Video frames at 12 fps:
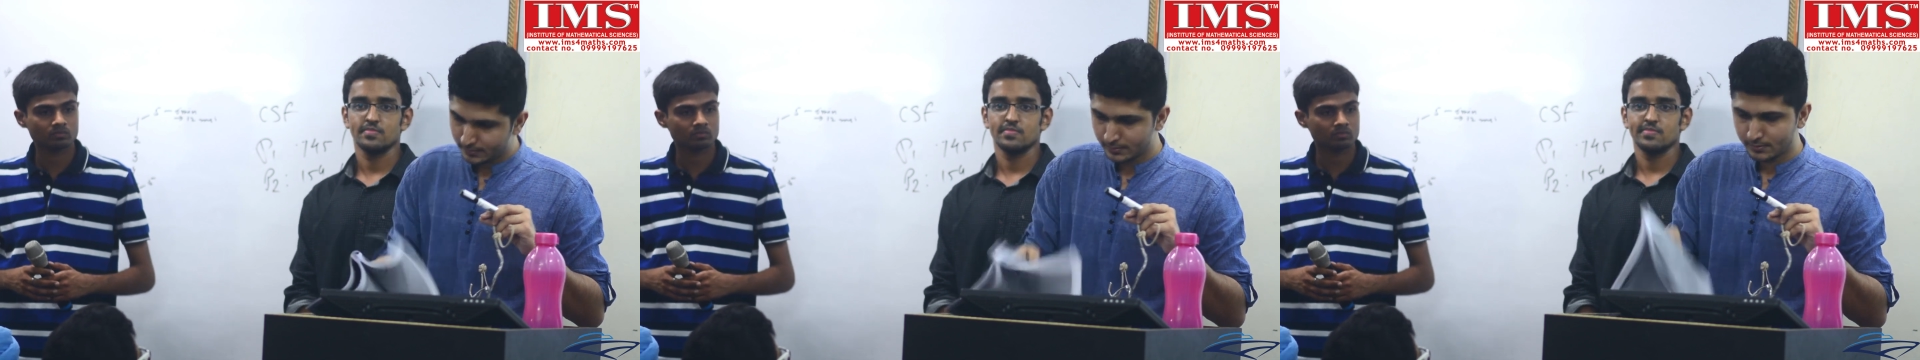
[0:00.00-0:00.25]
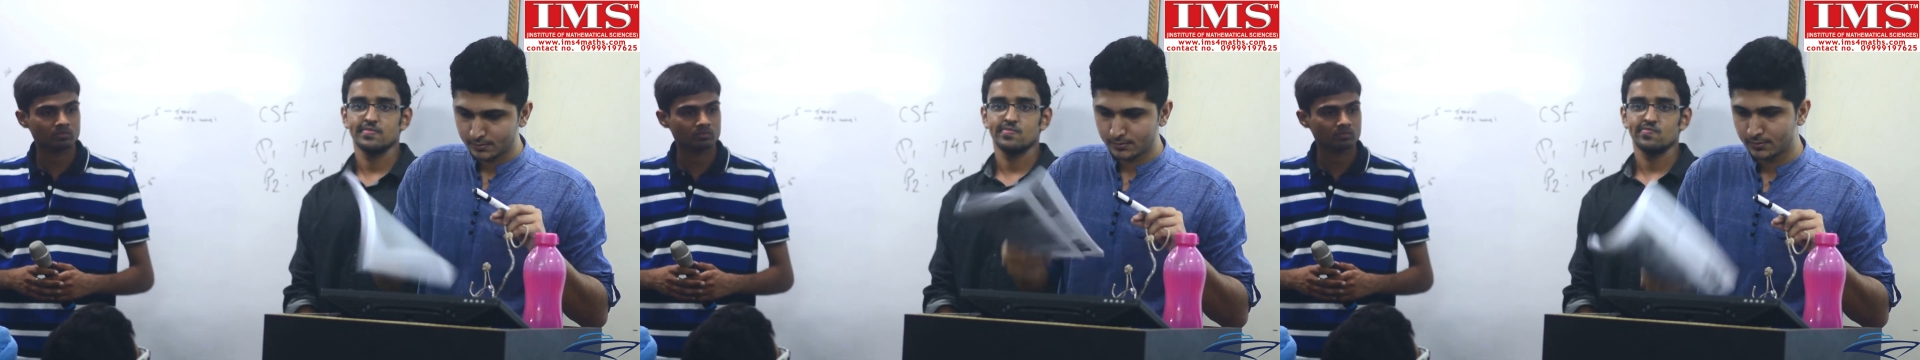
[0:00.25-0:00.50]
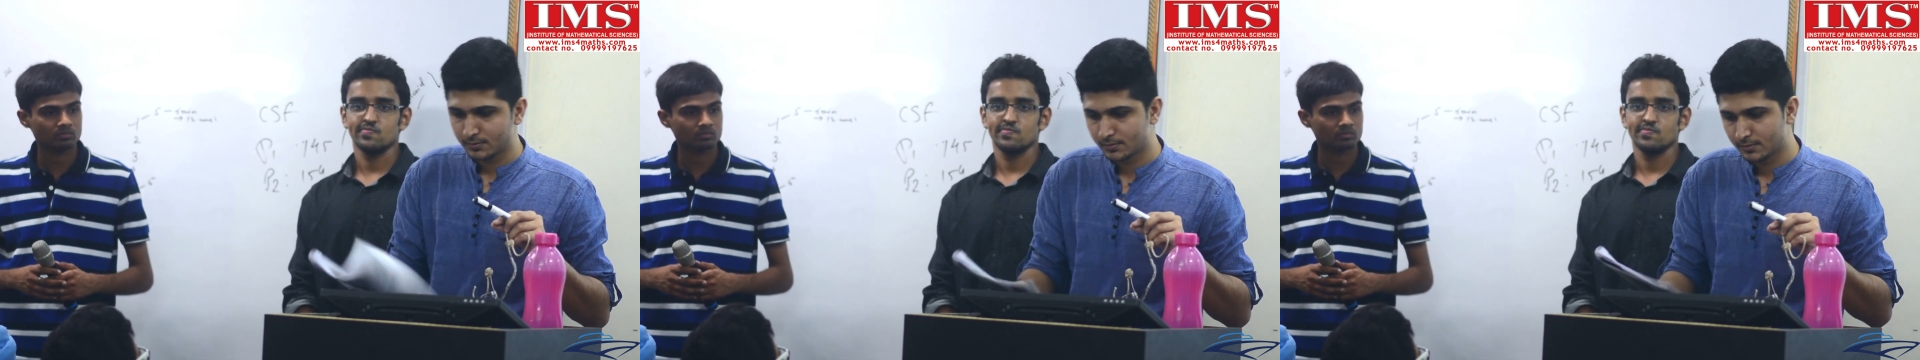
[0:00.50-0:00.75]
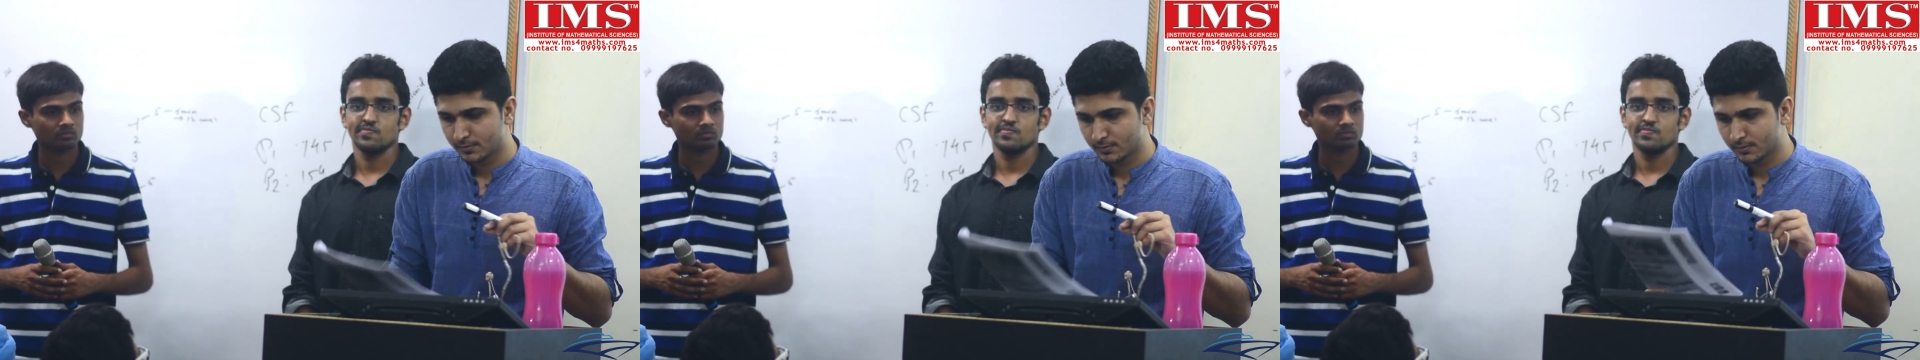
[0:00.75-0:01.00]

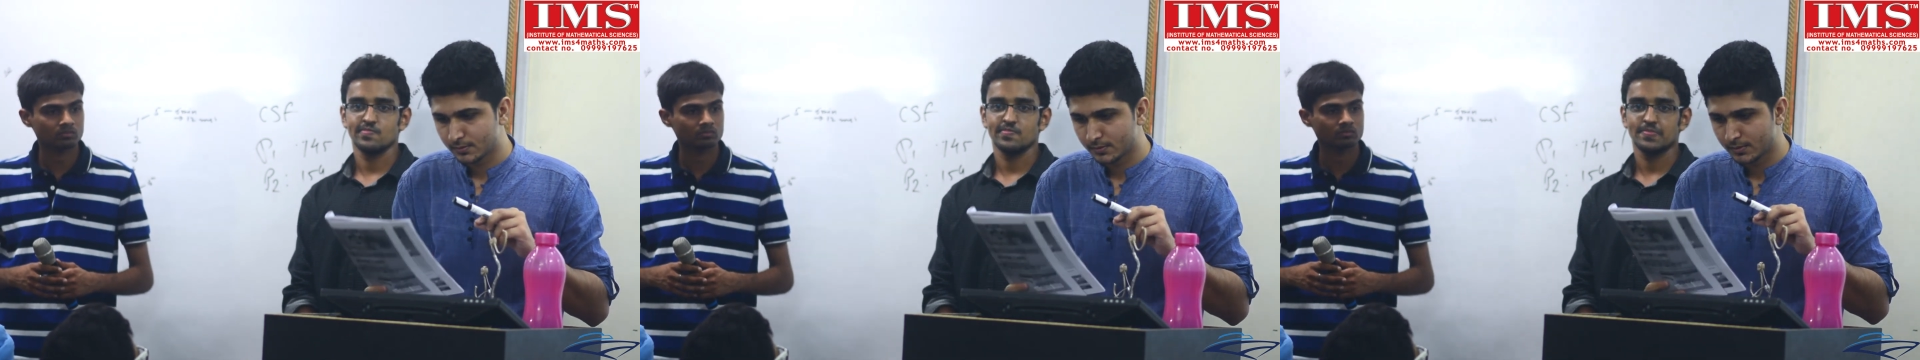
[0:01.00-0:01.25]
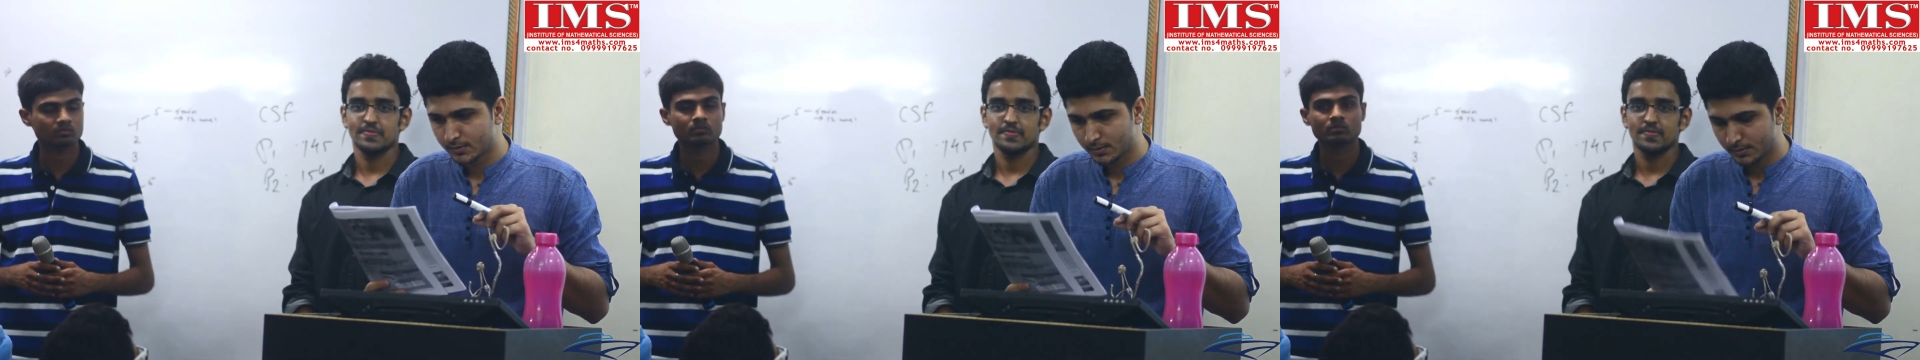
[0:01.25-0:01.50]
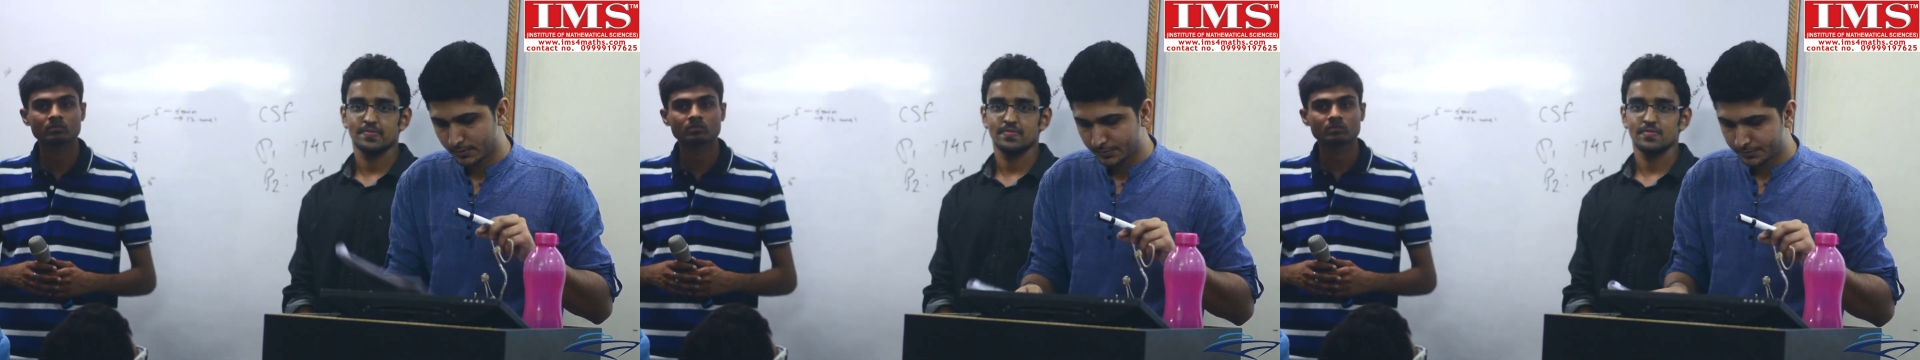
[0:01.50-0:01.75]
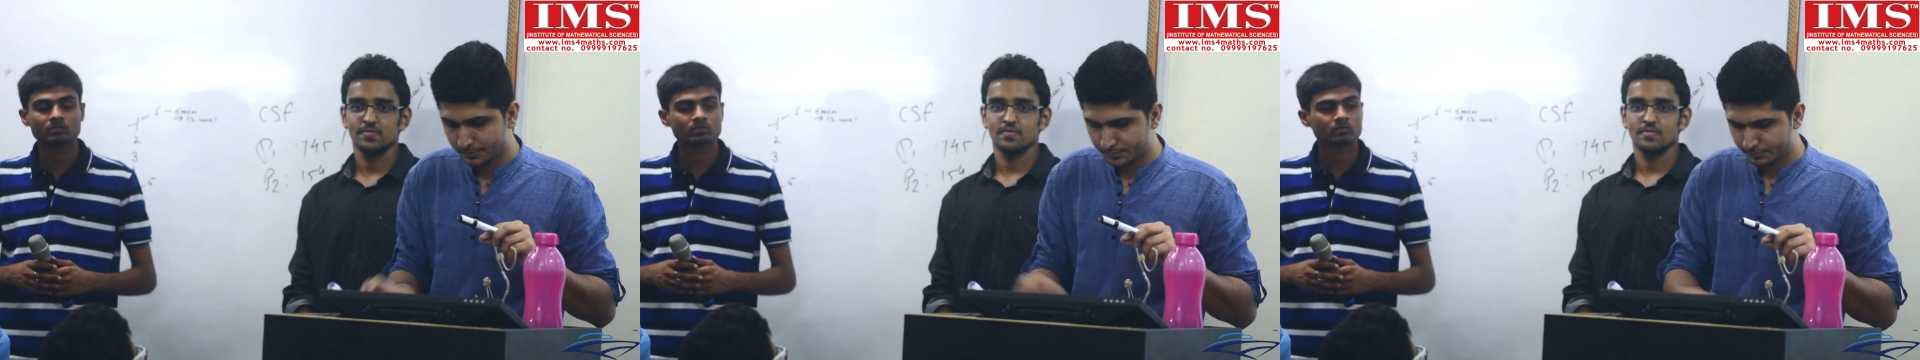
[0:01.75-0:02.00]

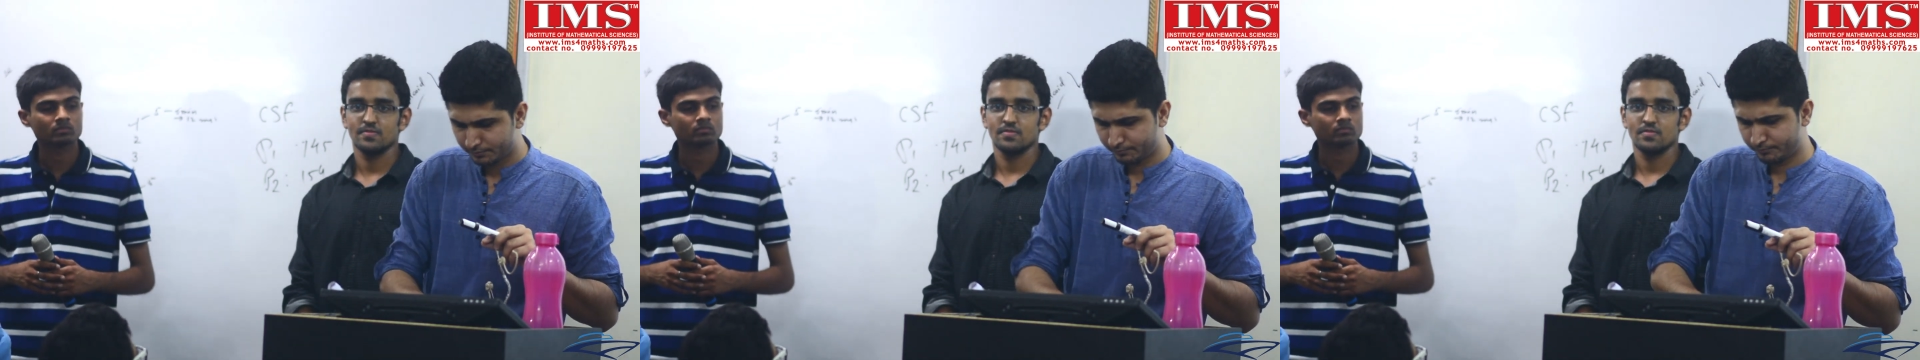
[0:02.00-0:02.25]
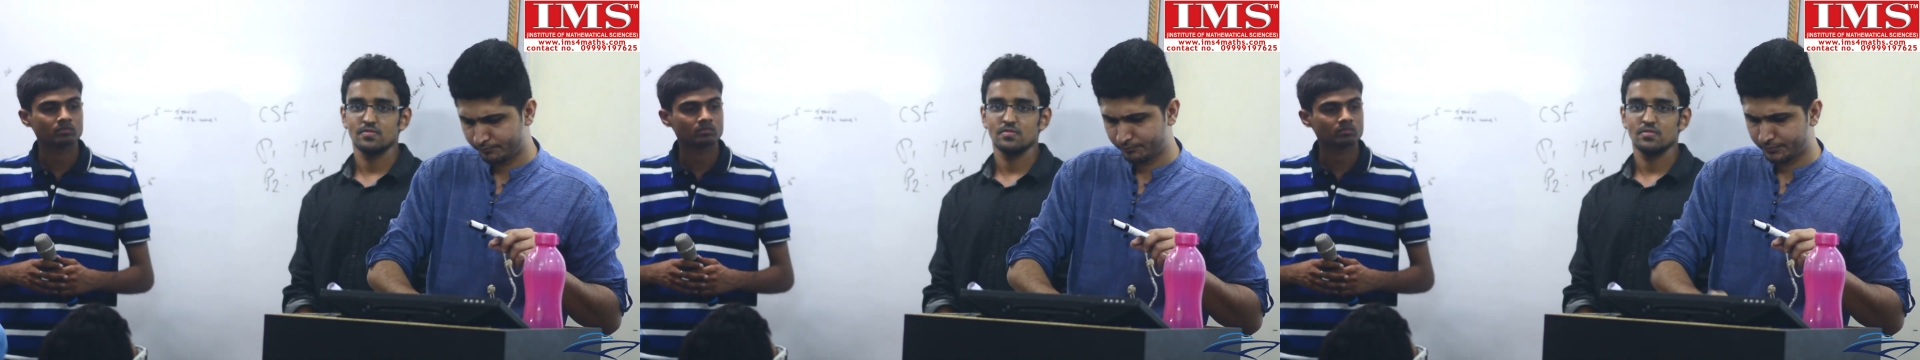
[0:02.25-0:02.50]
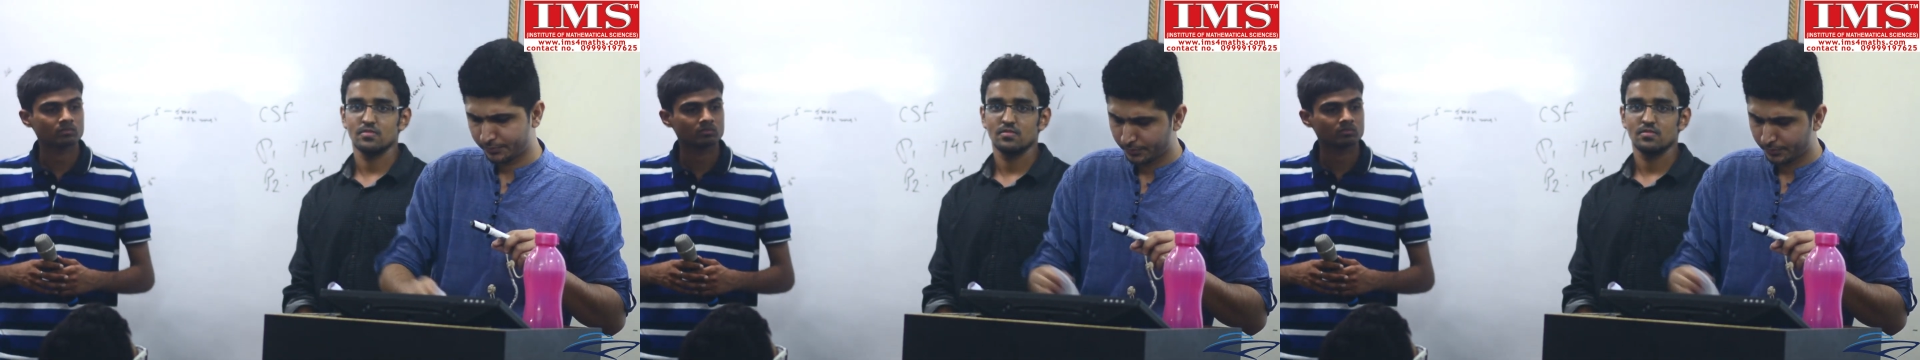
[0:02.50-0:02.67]
(no one is talking)